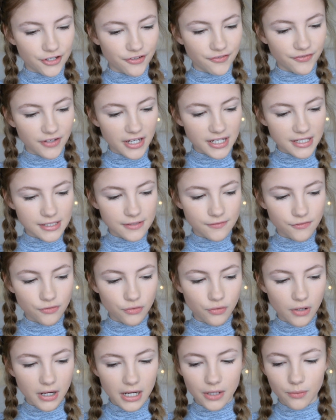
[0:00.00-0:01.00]
So first of
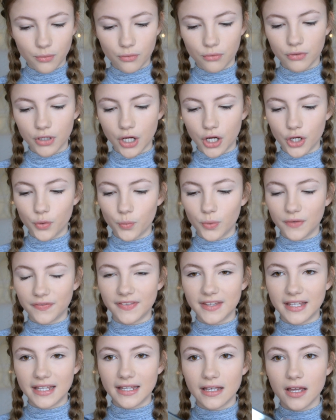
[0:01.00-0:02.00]
all I will go
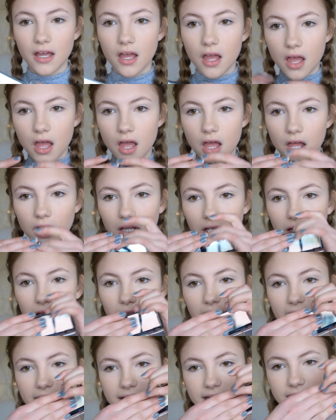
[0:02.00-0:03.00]
with the
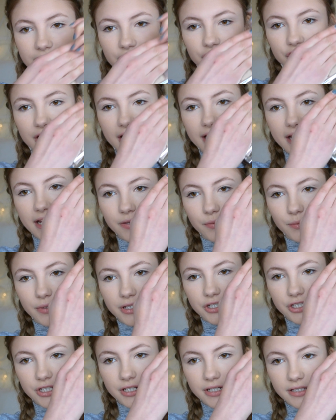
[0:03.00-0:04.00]
lighter shade
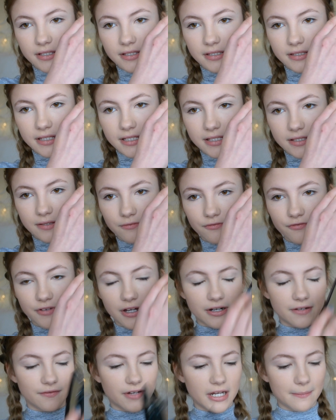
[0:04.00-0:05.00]
which is this
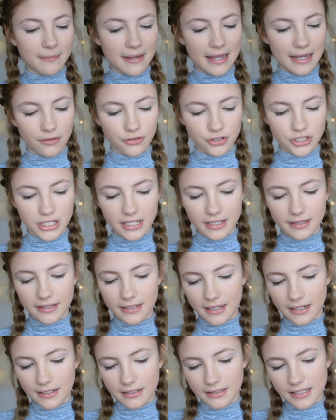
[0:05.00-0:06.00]
very very pale shade at
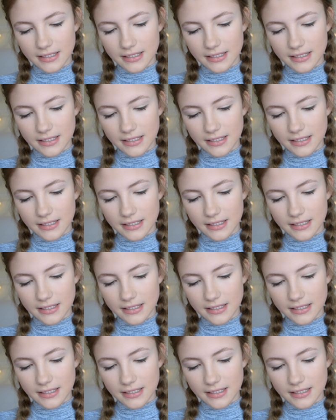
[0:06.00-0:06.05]
the end.